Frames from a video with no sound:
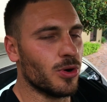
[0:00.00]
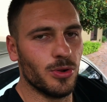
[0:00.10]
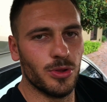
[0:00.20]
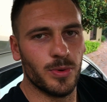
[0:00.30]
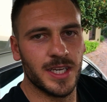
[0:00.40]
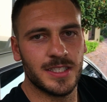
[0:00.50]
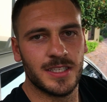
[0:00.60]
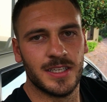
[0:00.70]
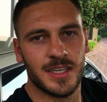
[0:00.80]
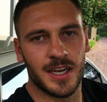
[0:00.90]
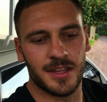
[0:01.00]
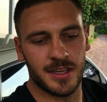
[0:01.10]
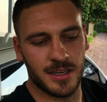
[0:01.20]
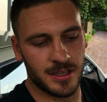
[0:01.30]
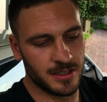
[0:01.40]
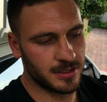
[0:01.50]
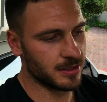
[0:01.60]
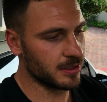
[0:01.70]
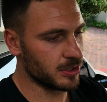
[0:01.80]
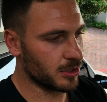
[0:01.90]
to hold the weight, and I think
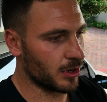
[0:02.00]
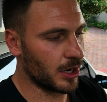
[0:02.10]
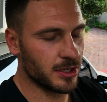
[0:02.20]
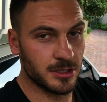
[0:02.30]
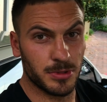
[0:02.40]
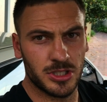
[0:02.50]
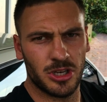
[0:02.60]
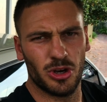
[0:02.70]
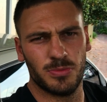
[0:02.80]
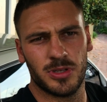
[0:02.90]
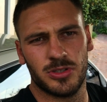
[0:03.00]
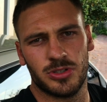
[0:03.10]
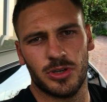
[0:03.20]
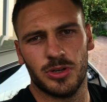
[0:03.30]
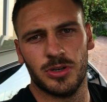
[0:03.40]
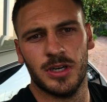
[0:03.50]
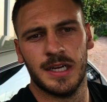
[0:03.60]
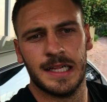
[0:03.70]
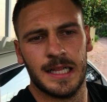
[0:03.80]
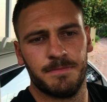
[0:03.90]
this ground is a bit sloped. So
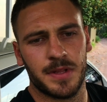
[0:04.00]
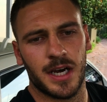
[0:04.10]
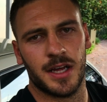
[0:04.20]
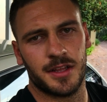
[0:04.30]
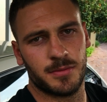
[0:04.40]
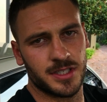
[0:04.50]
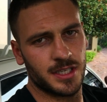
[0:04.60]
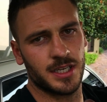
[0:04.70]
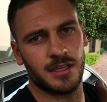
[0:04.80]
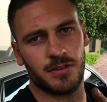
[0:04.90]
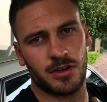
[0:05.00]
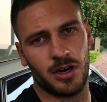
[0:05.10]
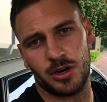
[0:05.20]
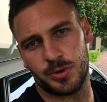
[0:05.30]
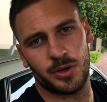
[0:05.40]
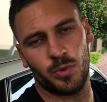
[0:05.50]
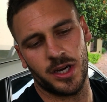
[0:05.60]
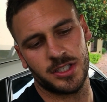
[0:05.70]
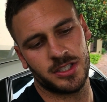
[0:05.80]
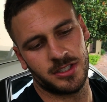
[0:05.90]
yeah, I'm just going to give the car a quick
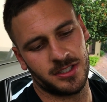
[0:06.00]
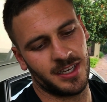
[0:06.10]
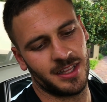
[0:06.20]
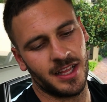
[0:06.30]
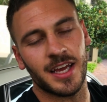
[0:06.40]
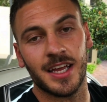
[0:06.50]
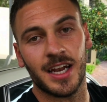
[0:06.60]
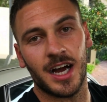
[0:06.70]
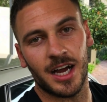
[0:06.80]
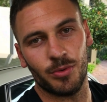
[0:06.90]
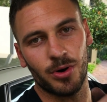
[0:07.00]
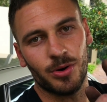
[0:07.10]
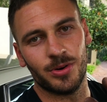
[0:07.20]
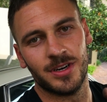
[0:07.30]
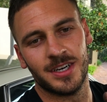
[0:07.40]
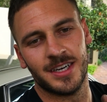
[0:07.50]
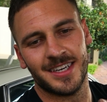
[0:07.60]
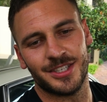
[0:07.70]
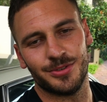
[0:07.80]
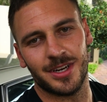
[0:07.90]
wash, and then I will
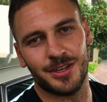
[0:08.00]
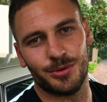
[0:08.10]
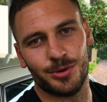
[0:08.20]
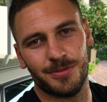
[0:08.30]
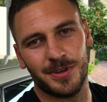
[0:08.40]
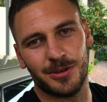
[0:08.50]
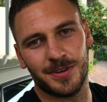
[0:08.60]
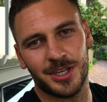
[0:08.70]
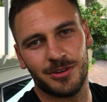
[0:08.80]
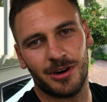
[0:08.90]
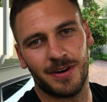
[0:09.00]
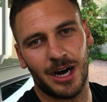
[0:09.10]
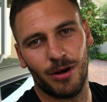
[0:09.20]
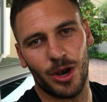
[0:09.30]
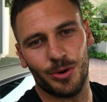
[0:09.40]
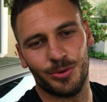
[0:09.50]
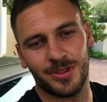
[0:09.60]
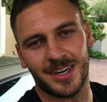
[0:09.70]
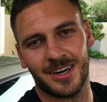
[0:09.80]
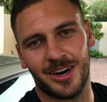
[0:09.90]
do a little reveal video of how low
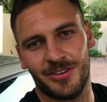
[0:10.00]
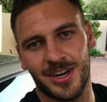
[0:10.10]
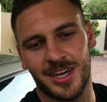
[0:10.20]
the car